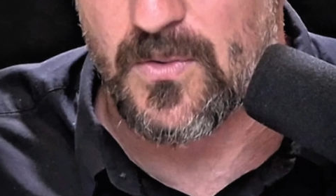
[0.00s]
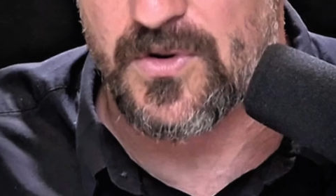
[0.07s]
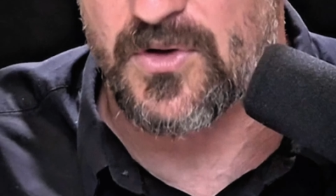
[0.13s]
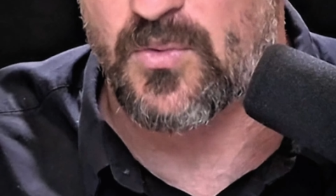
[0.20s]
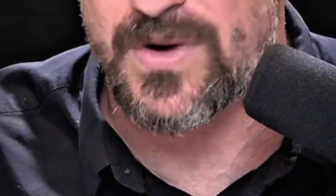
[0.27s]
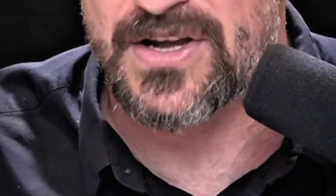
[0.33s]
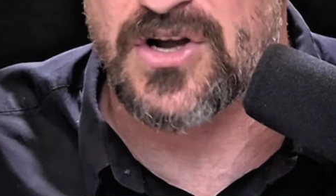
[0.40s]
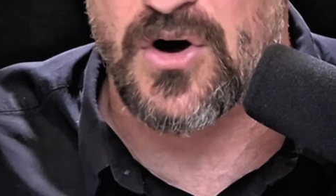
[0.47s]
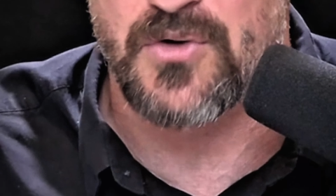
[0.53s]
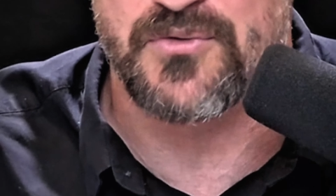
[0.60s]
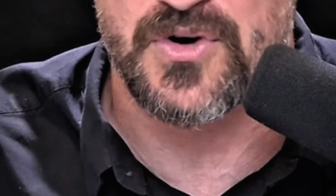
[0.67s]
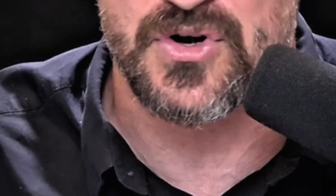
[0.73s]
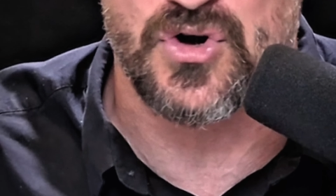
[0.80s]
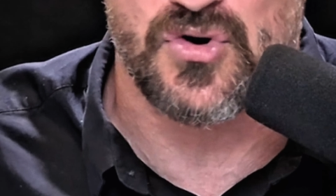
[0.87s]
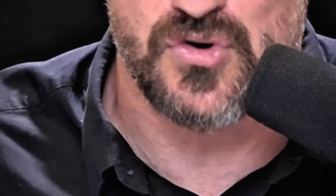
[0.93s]
or the window
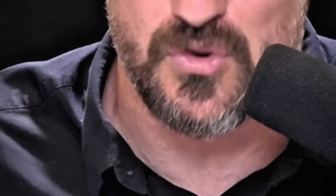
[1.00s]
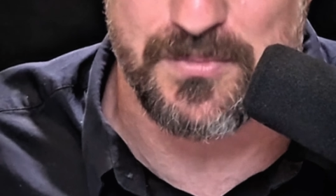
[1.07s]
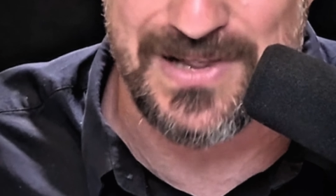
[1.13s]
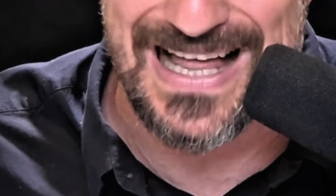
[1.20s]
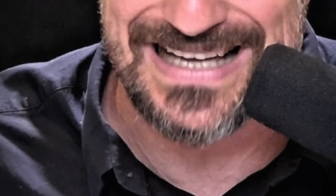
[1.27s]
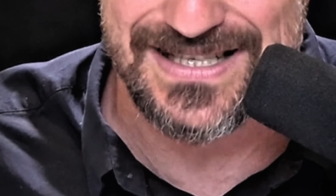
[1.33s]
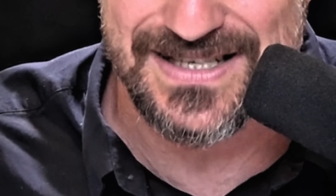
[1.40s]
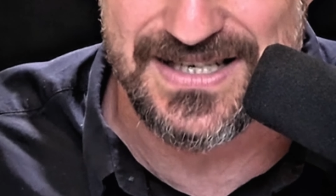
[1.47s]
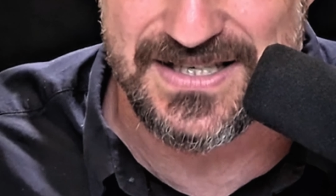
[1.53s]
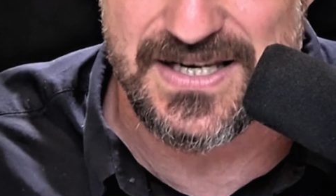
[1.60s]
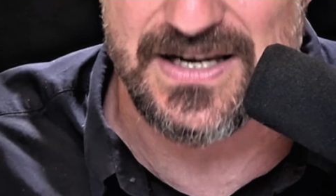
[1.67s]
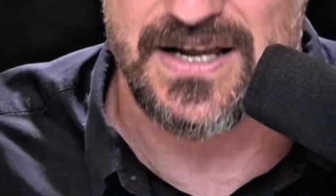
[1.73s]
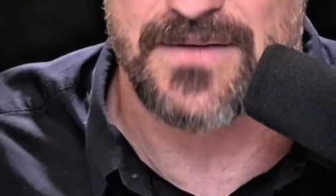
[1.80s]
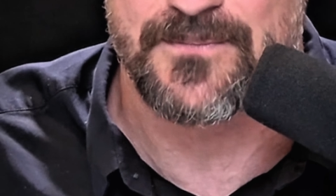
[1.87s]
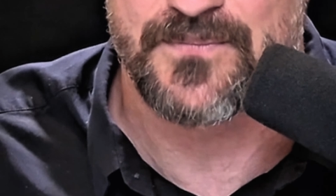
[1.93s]
for
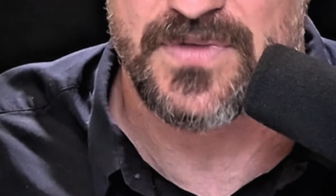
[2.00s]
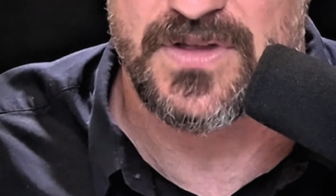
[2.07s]
neuroplasticity.